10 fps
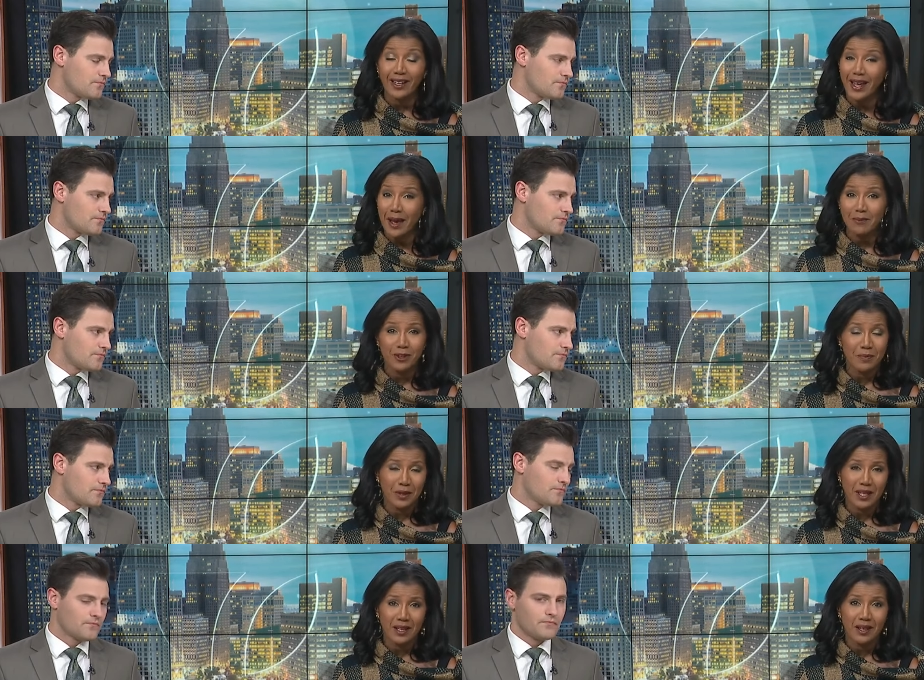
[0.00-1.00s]
Speaker 1: and
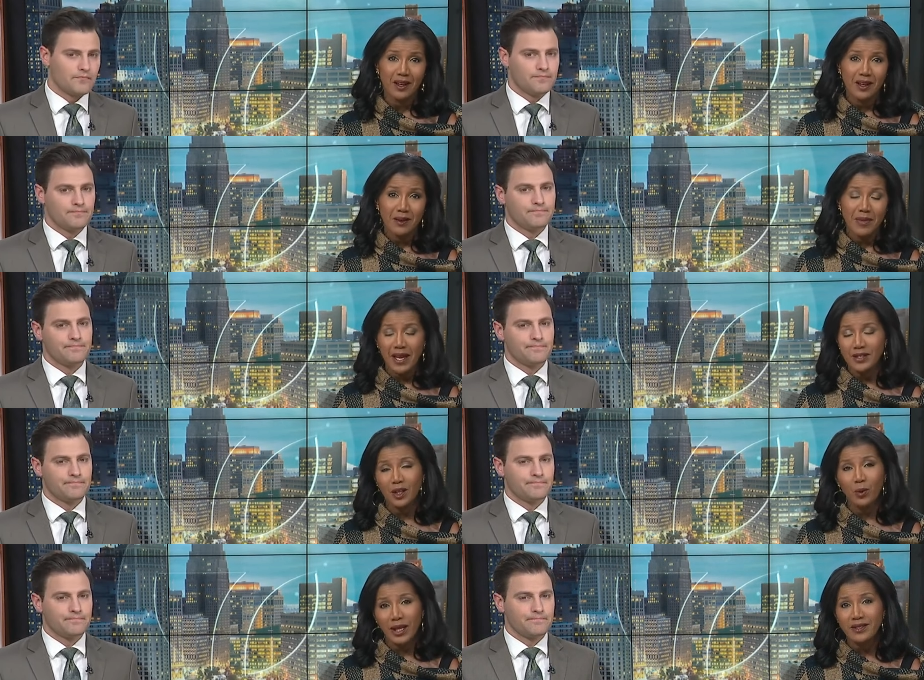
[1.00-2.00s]
MVP, passing
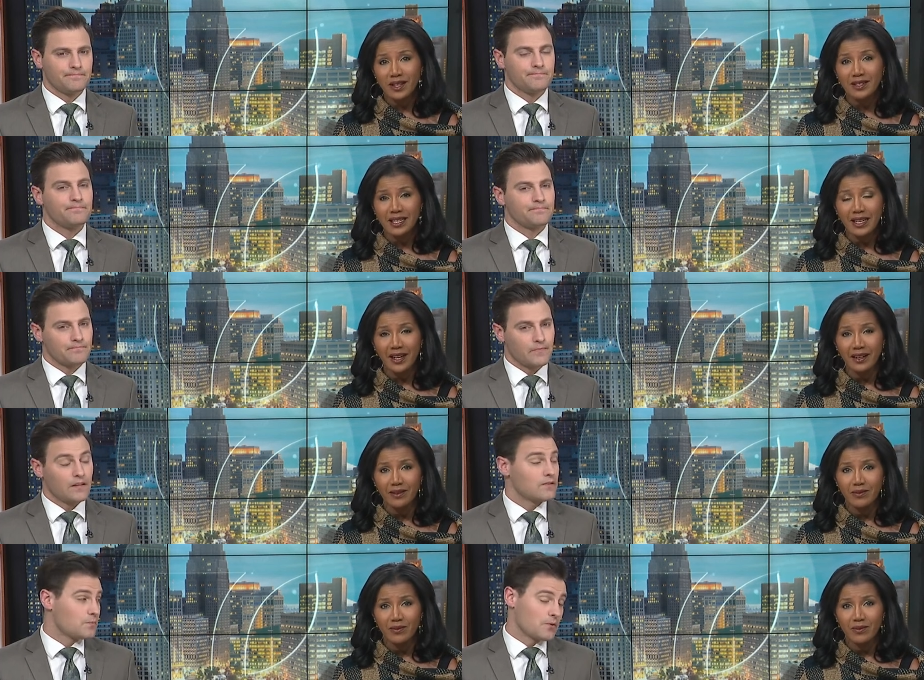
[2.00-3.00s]
away at 69.
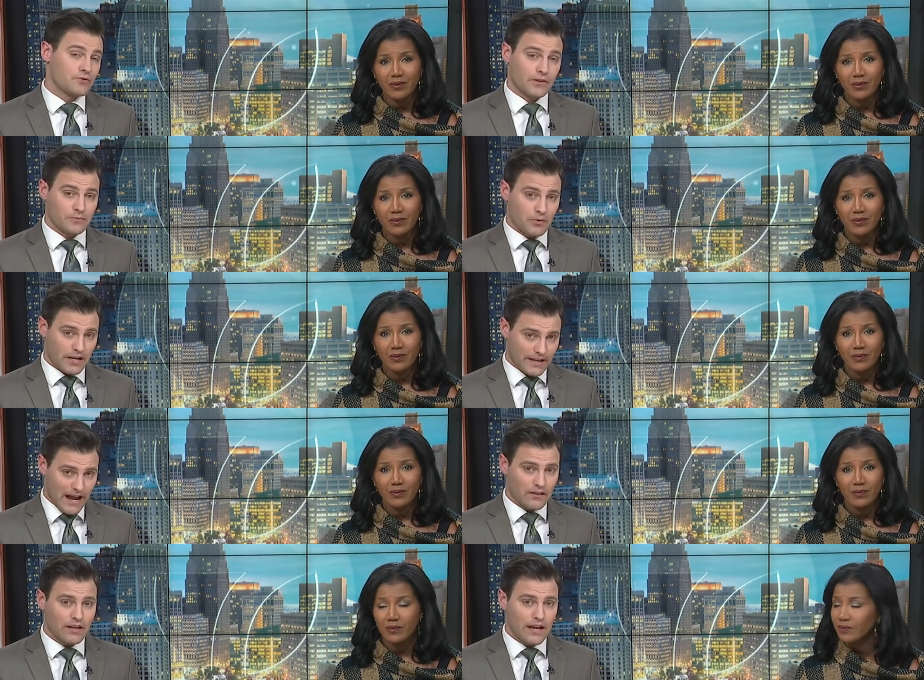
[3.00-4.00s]
Speaker 2: Sports director Brad
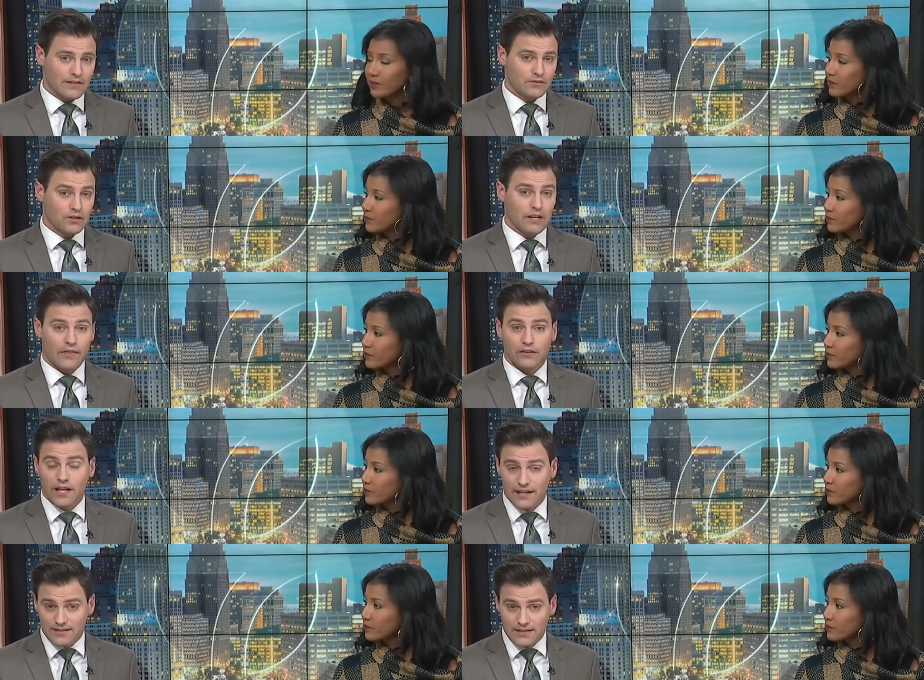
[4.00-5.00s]
Galley has a look at the
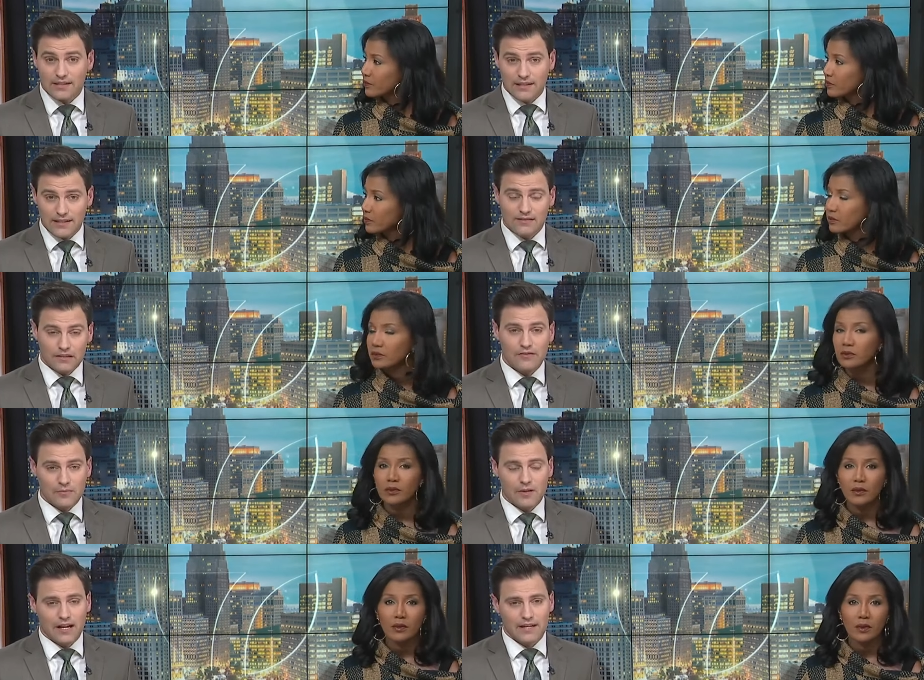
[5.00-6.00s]
legacy he's
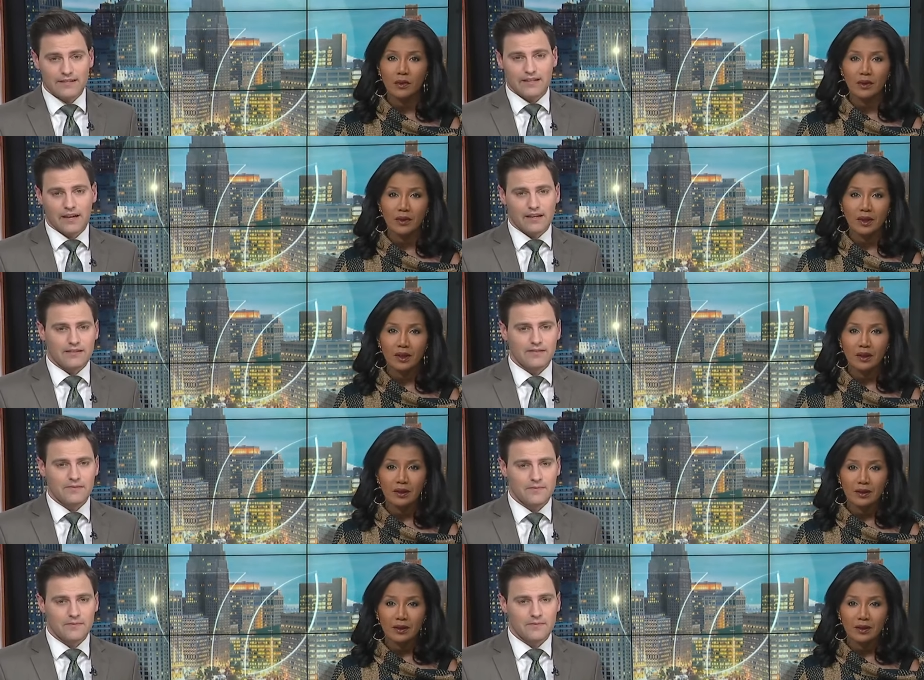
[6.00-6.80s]
leaving behind tonight.